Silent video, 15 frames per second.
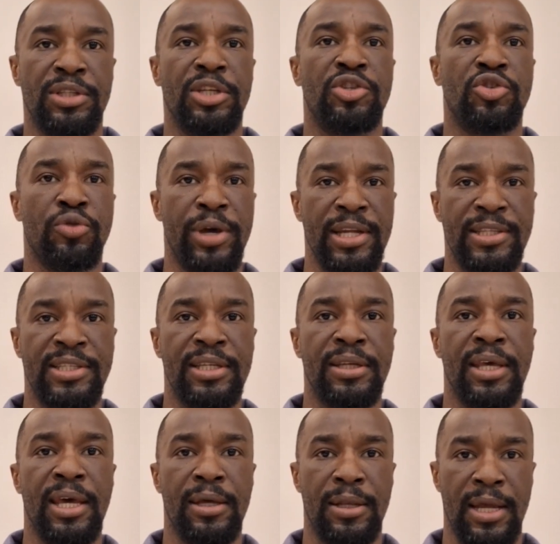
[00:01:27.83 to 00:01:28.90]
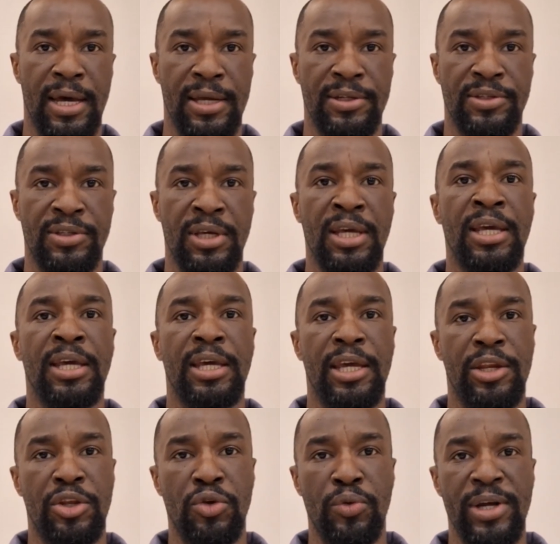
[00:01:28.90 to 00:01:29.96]
The Trends and Headlines
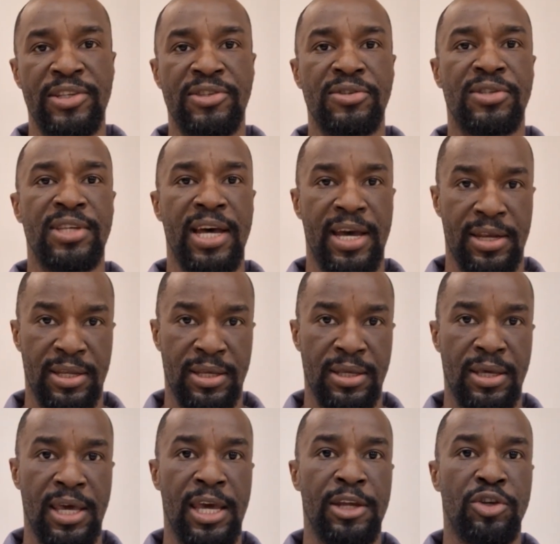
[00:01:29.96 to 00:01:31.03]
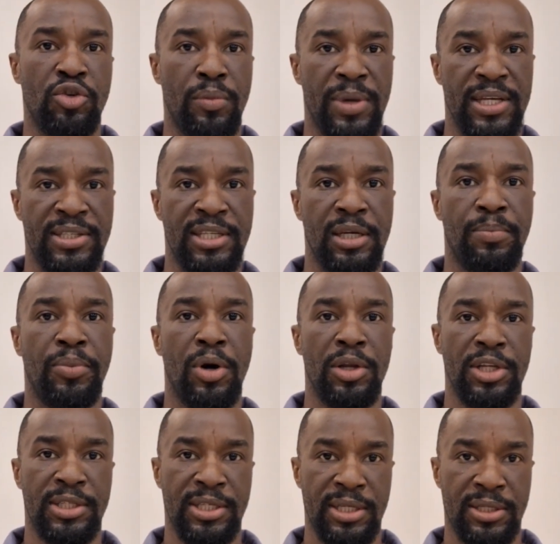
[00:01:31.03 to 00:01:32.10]
in US Society and Domestic
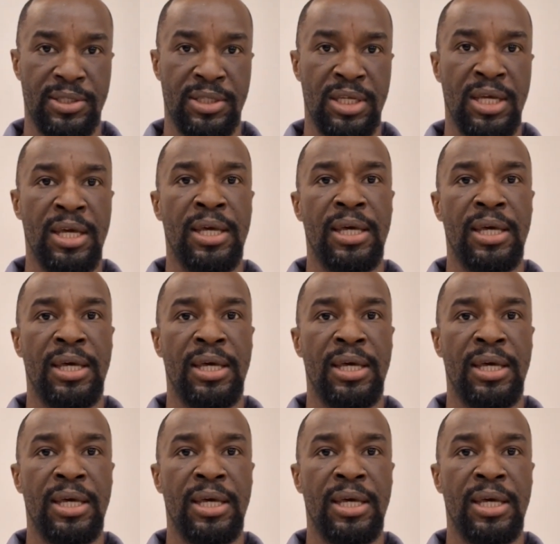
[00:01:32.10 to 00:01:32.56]
Politics.